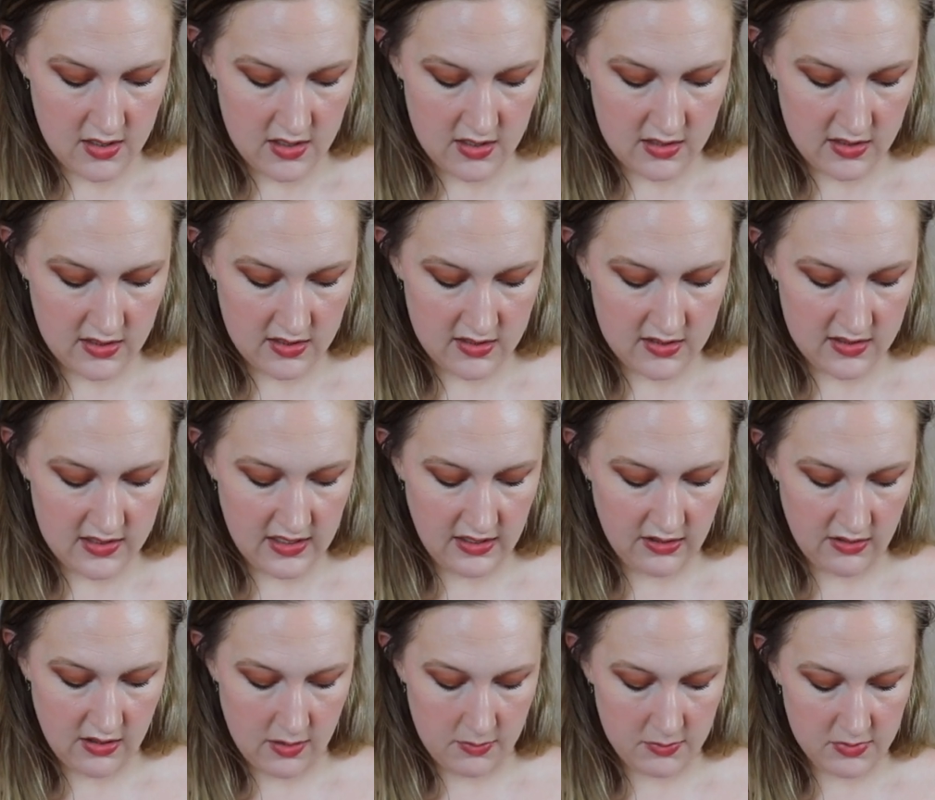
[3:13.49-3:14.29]
just
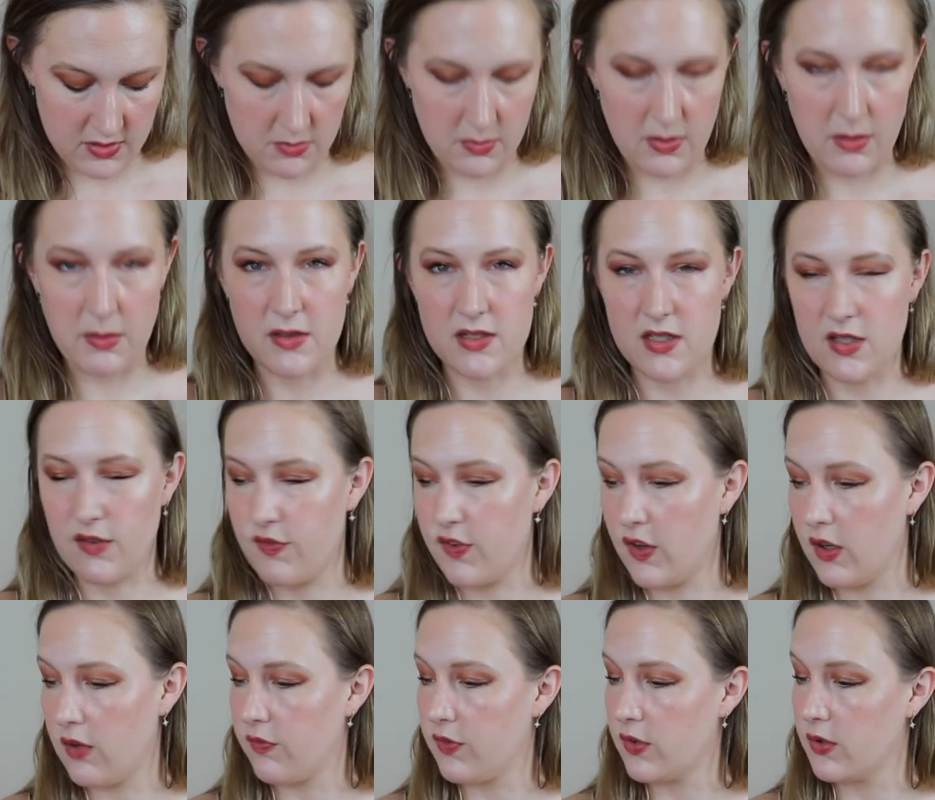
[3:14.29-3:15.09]
serum, so maybe it's a
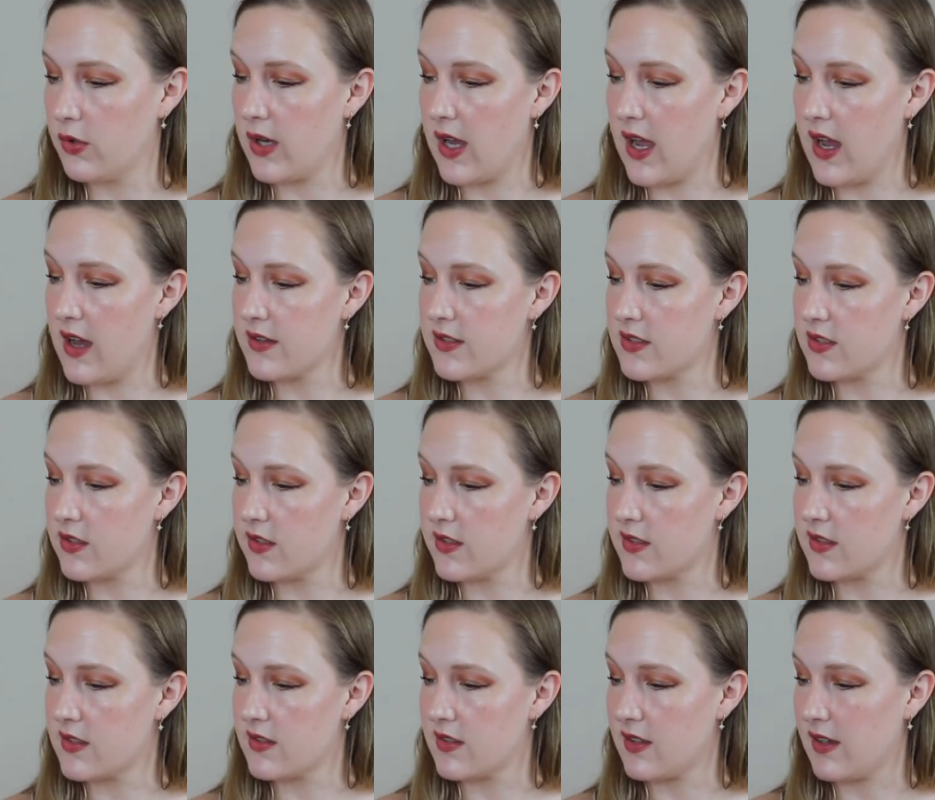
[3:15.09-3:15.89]
full fluid ounce, so
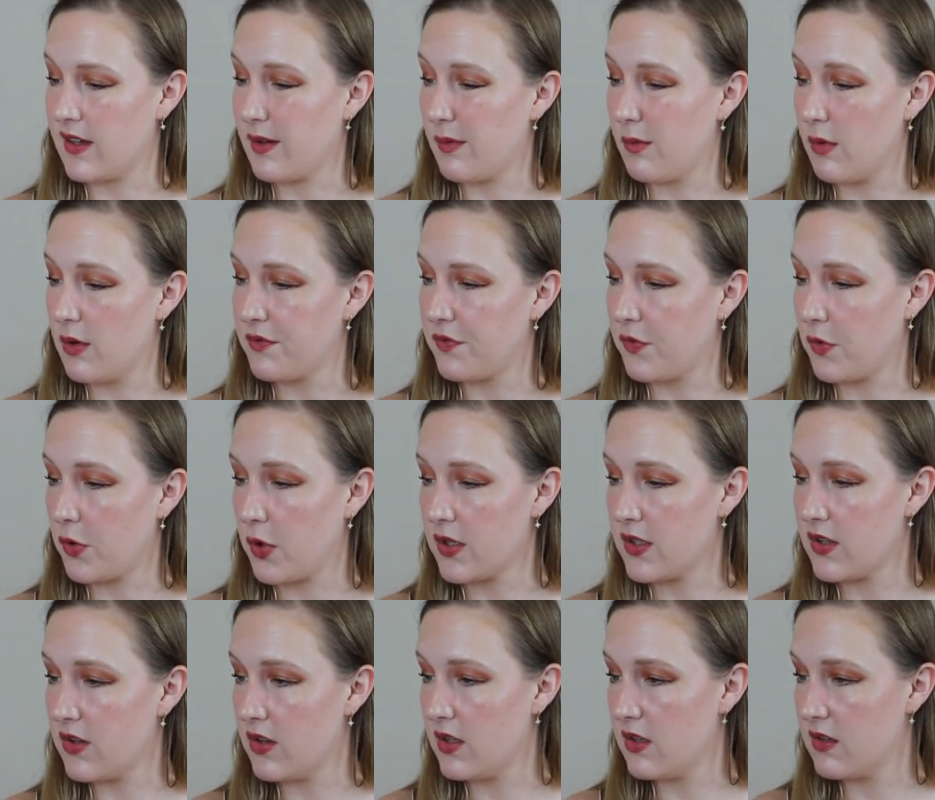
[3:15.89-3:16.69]
this is like one
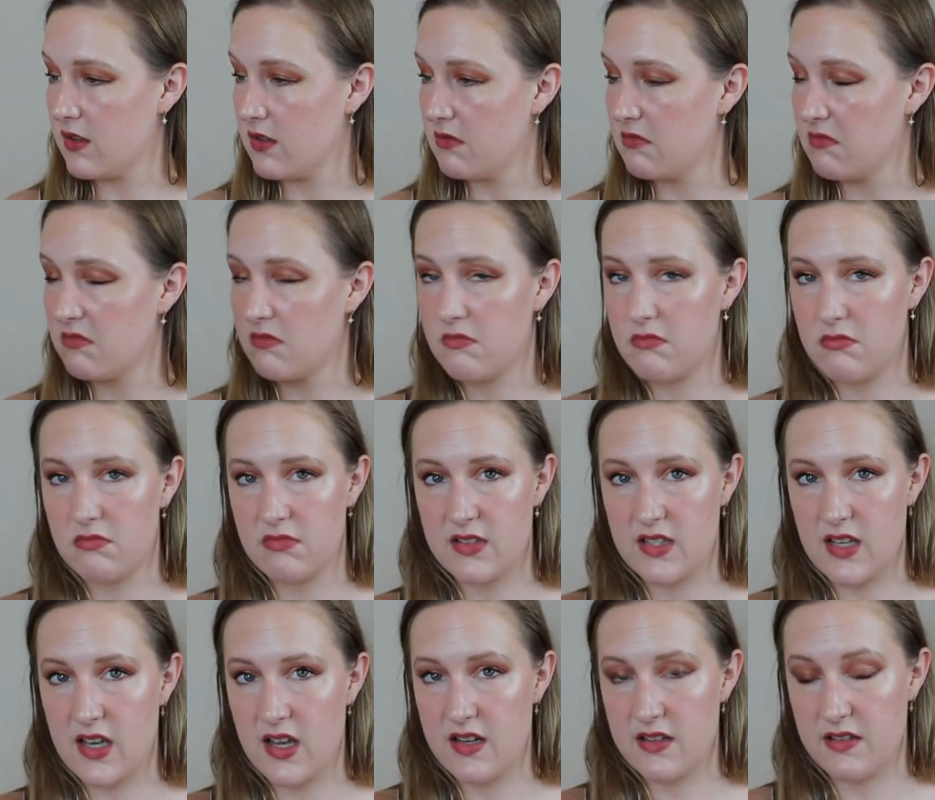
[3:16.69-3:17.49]
fourth of the
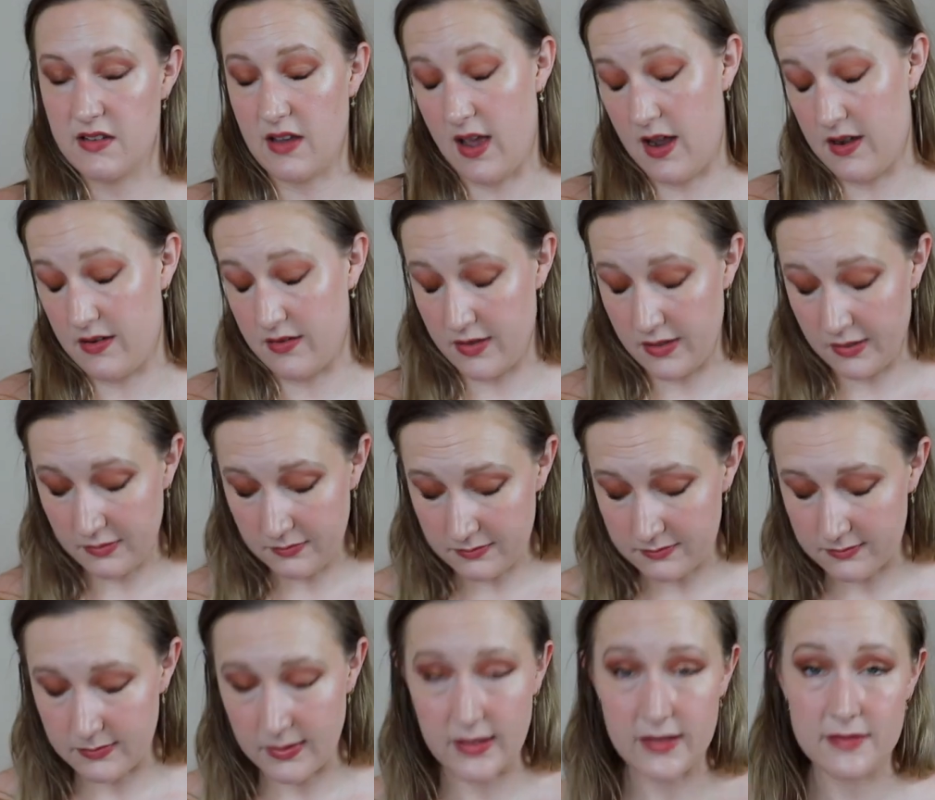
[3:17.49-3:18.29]
size. I don't know,
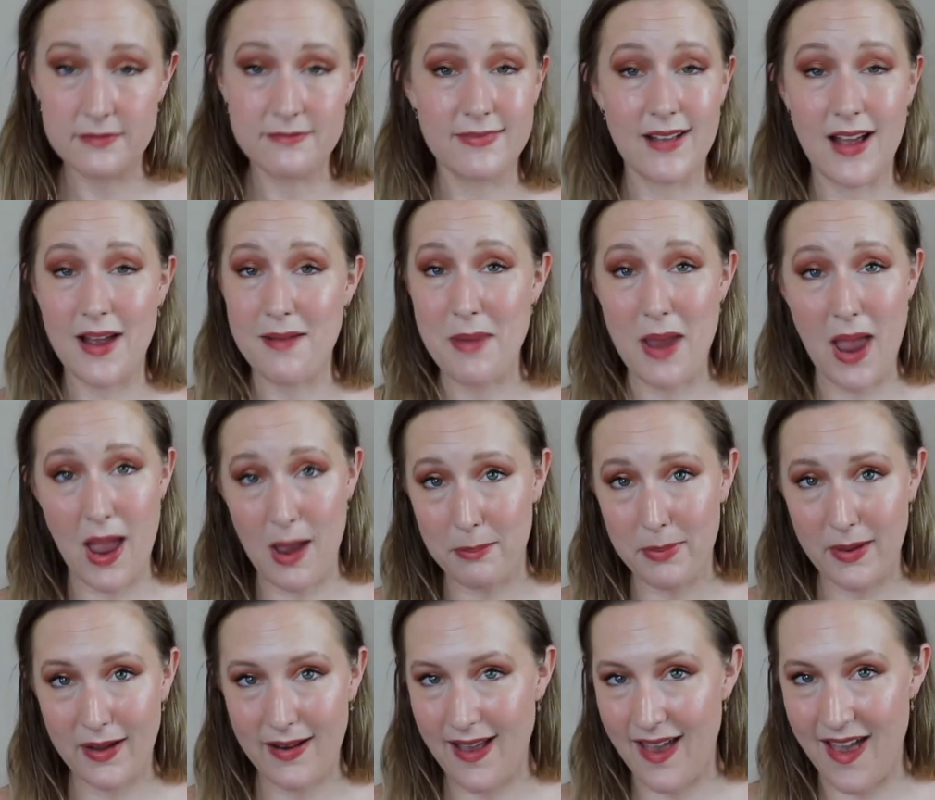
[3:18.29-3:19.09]
but I'm
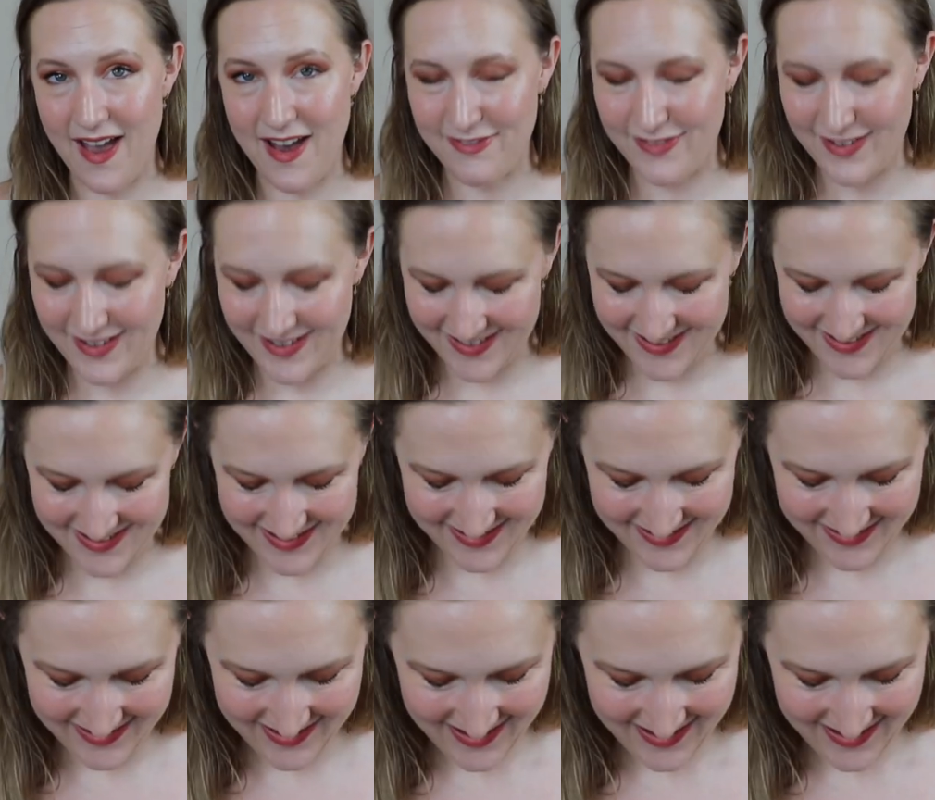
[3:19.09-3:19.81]
happy to have it.